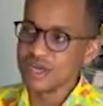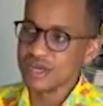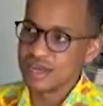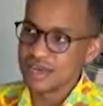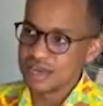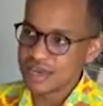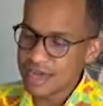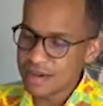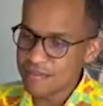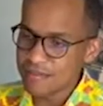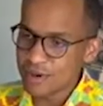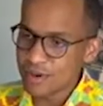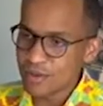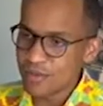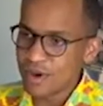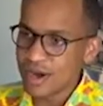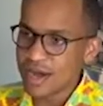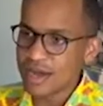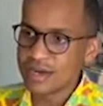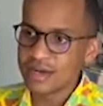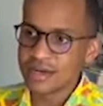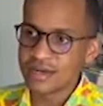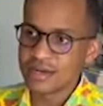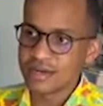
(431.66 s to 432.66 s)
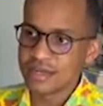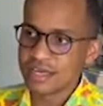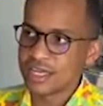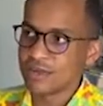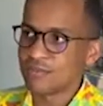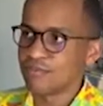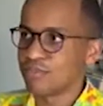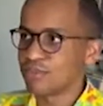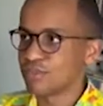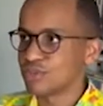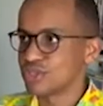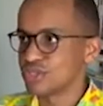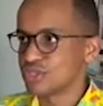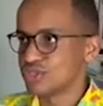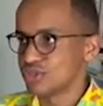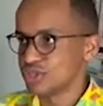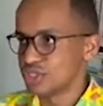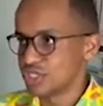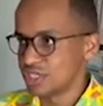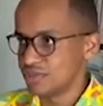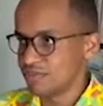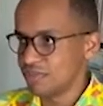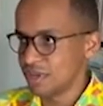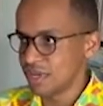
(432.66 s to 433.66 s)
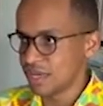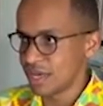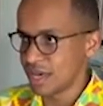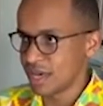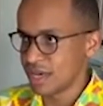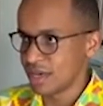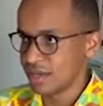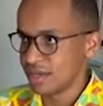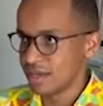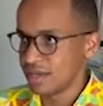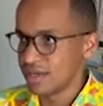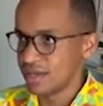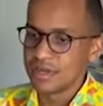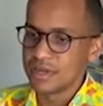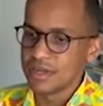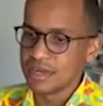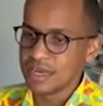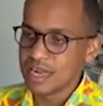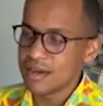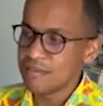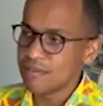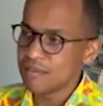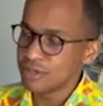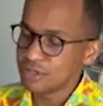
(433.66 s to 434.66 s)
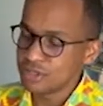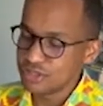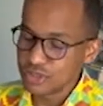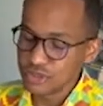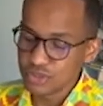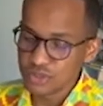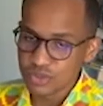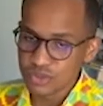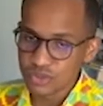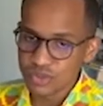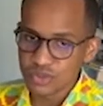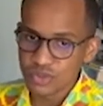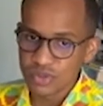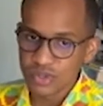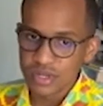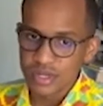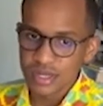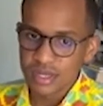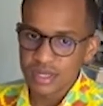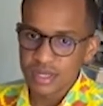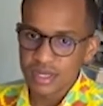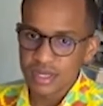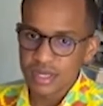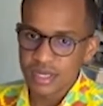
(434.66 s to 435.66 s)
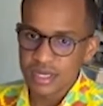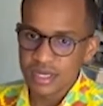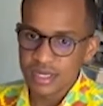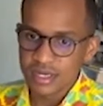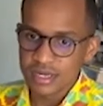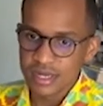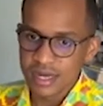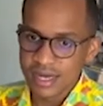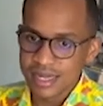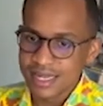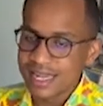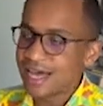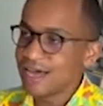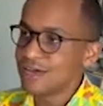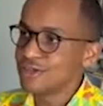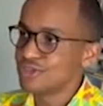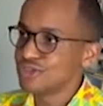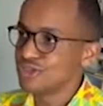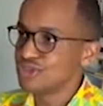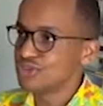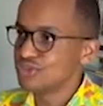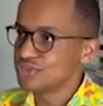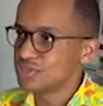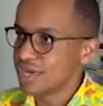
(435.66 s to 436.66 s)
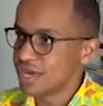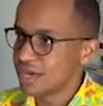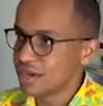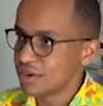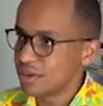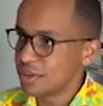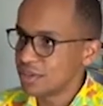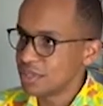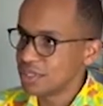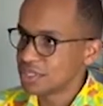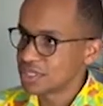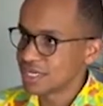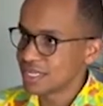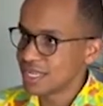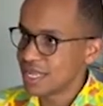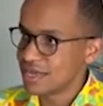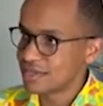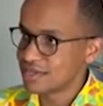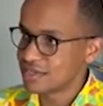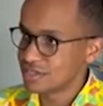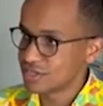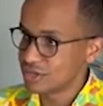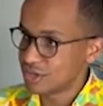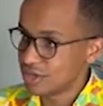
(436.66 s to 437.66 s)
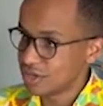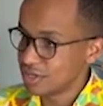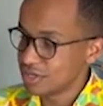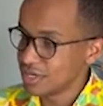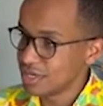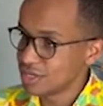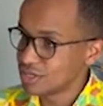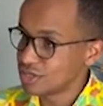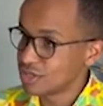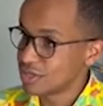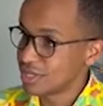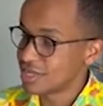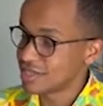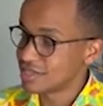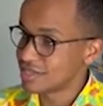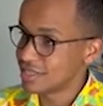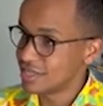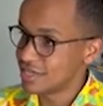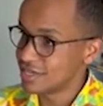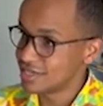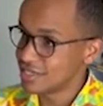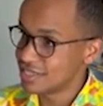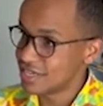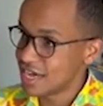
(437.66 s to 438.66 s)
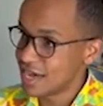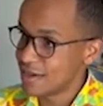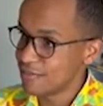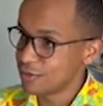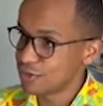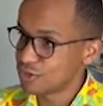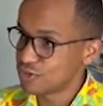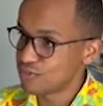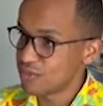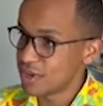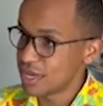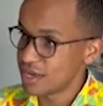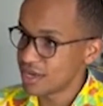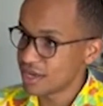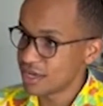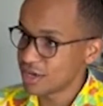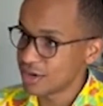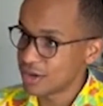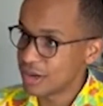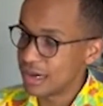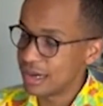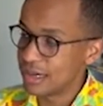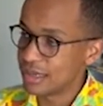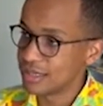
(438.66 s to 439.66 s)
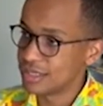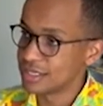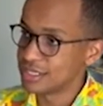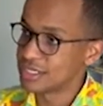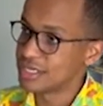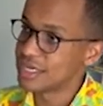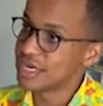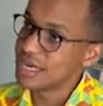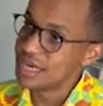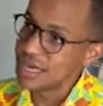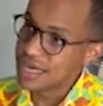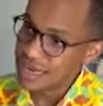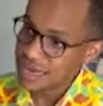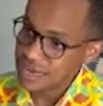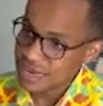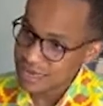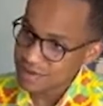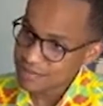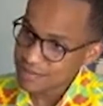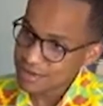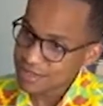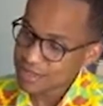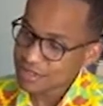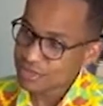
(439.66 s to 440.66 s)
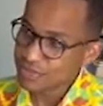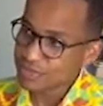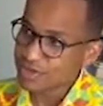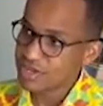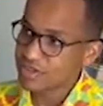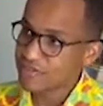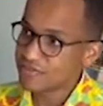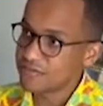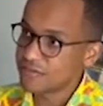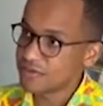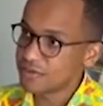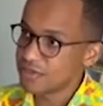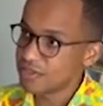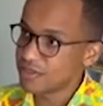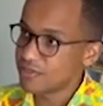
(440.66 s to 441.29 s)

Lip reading: Number 1, it boosts your GPA. Number 2, it allows you to take college classes earlier, so that's less time you're spending in college. Number 3, for the